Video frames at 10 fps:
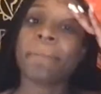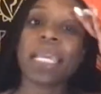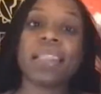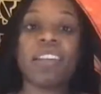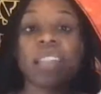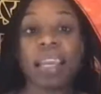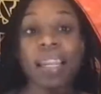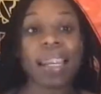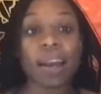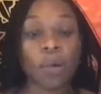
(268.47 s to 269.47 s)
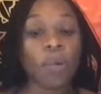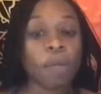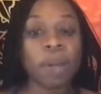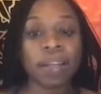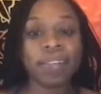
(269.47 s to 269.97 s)
they're thinking like a
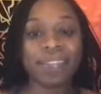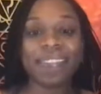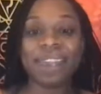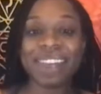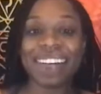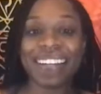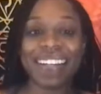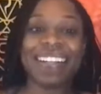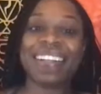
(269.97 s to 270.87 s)
woman would.